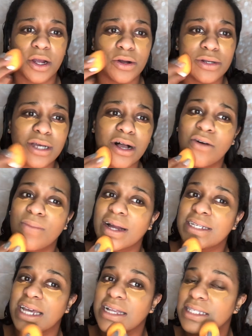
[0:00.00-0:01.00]
hotel by
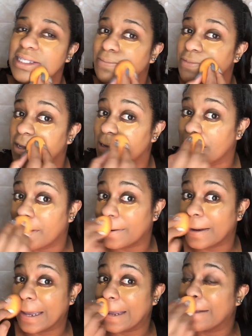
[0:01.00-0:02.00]
10 something at
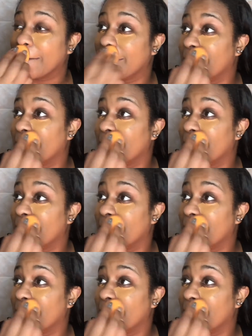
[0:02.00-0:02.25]
night